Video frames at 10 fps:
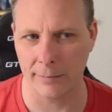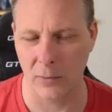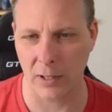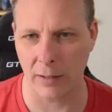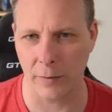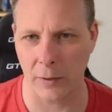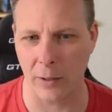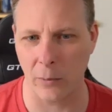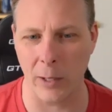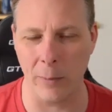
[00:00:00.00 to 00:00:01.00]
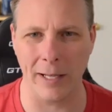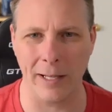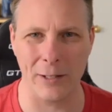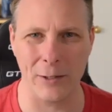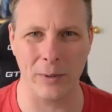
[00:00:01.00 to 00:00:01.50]
Just got to figure out a way to make it
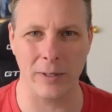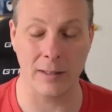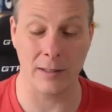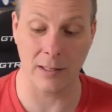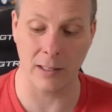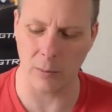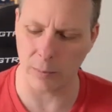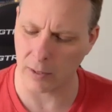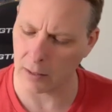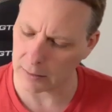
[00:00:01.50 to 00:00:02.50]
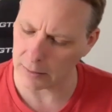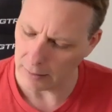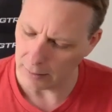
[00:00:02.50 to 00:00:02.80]
into a sellable product,